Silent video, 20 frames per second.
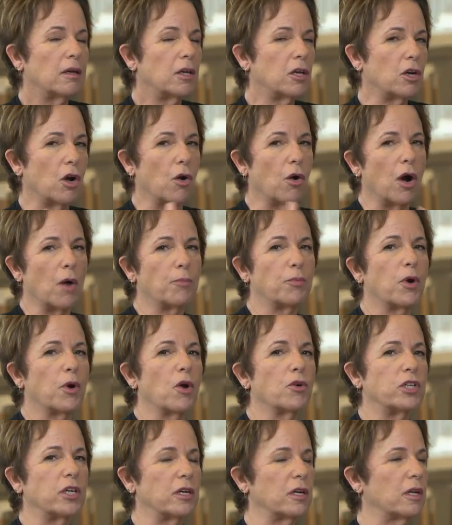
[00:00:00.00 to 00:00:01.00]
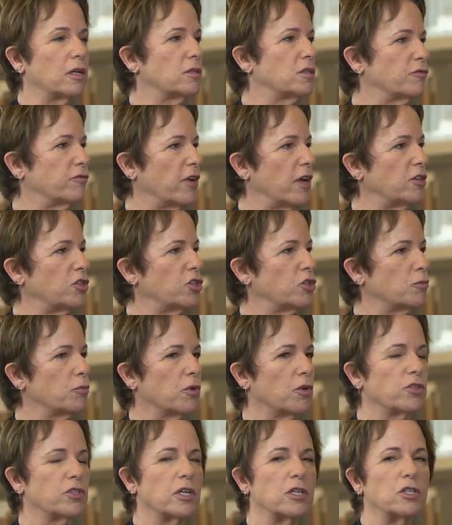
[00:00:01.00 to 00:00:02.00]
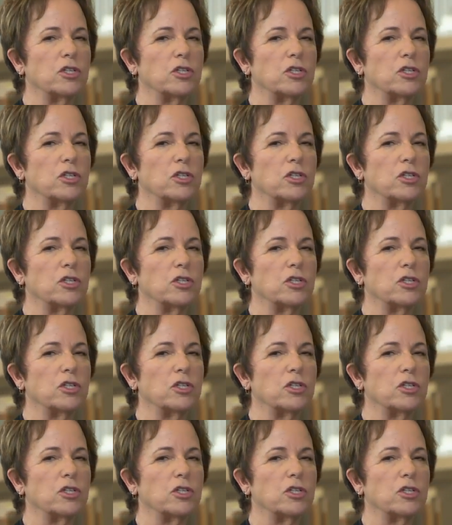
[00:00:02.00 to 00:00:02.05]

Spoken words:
a protein and some vegetables,